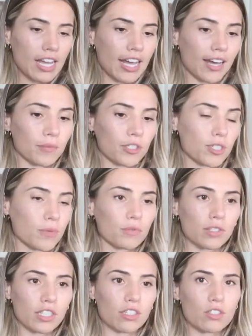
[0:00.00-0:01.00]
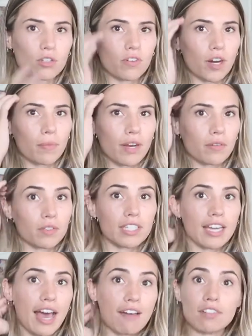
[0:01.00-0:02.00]
um, which has been really good so far, but I
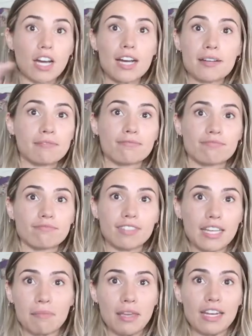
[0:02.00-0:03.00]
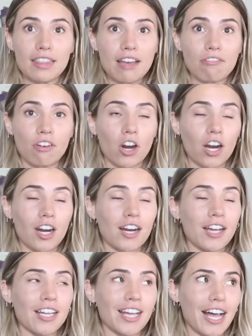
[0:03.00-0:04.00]
really have not like made it that
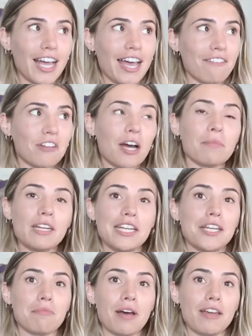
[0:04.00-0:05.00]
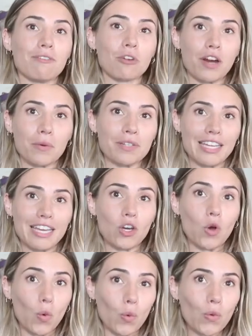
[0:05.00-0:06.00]
far. I have not been hitting my four hour day
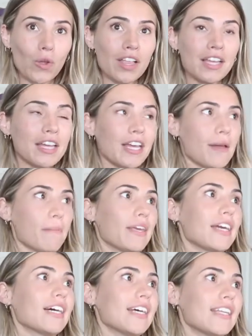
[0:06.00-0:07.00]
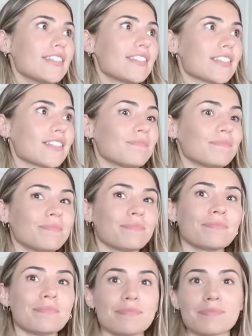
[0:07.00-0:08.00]
goal because
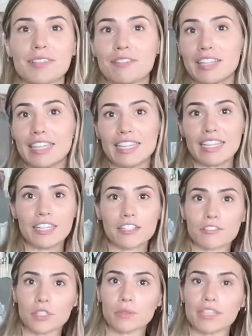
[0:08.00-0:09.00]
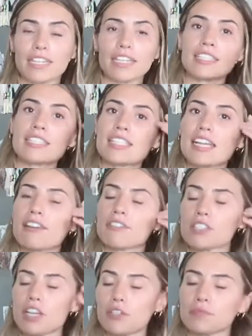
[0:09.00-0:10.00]
of like interviewing and stuff.
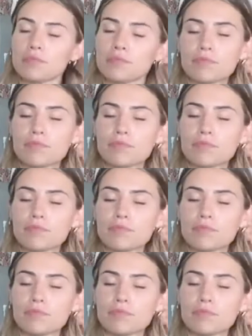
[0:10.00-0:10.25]
So